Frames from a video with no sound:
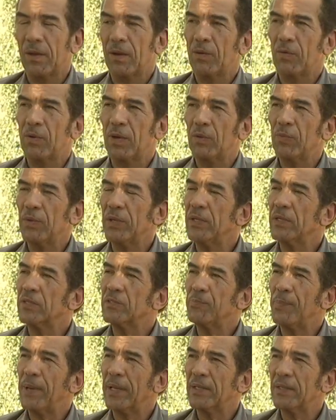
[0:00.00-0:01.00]
Well, we
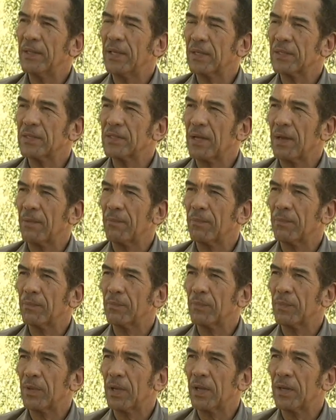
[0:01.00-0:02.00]
expect that
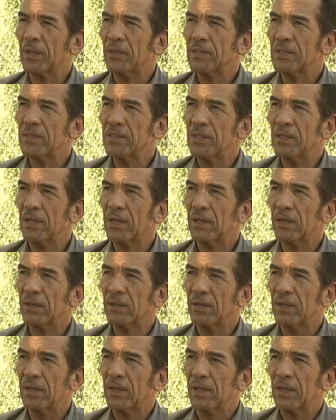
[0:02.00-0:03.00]
um, uh, this year
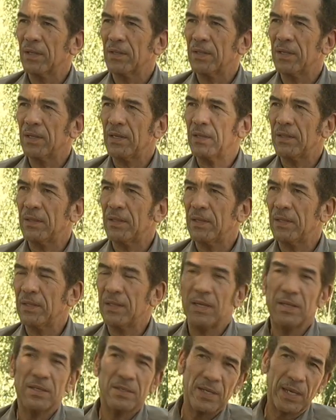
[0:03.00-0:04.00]
the, the, the
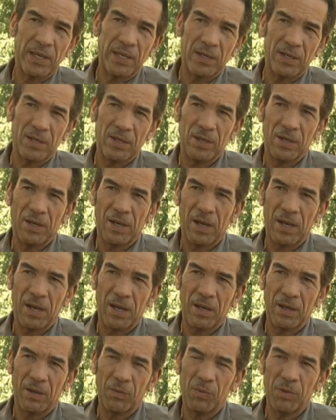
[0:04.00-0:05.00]
intake
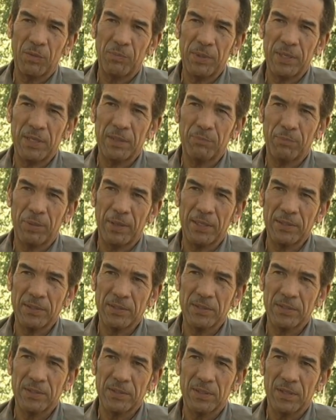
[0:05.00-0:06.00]
uh, will be in
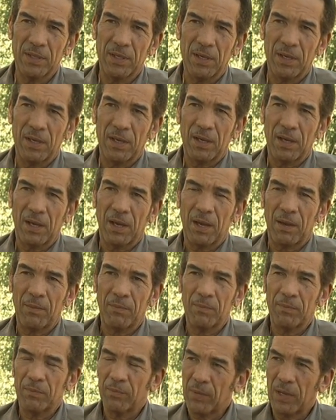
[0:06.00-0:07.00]
place
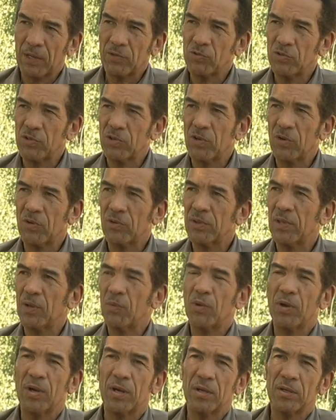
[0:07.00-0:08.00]
um, as we know, there
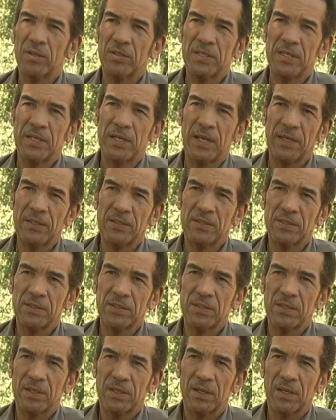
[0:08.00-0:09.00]
were
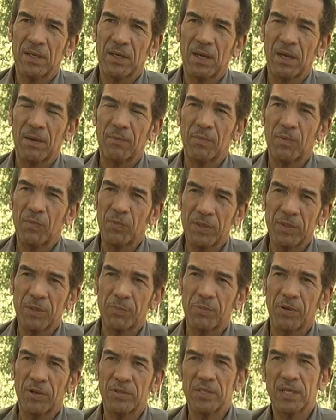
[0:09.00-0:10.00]
delays um, with the
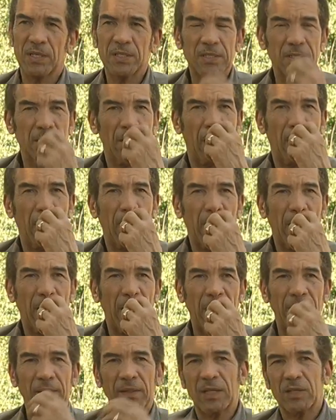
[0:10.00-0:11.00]
project,
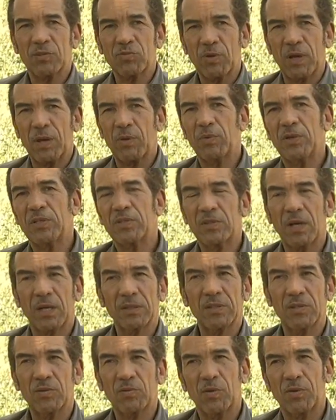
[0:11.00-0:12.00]
and that's why we
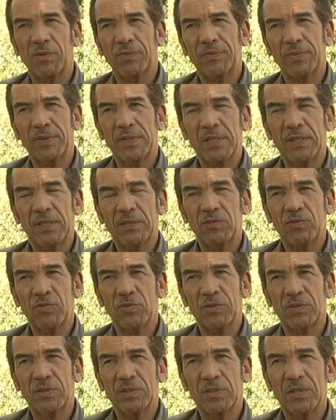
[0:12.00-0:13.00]
started off the
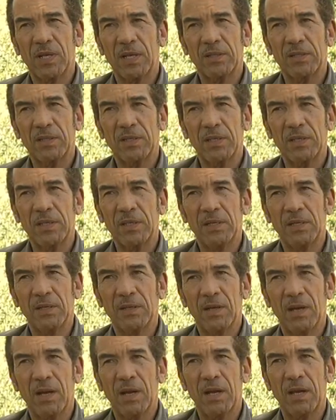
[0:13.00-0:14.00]
students at the
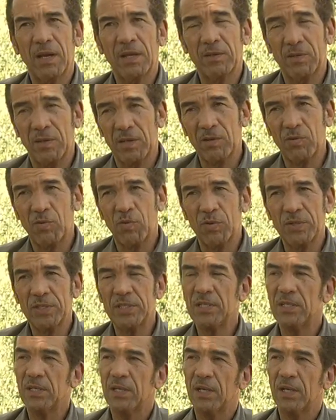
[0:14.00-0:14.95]
uh, in, in OD.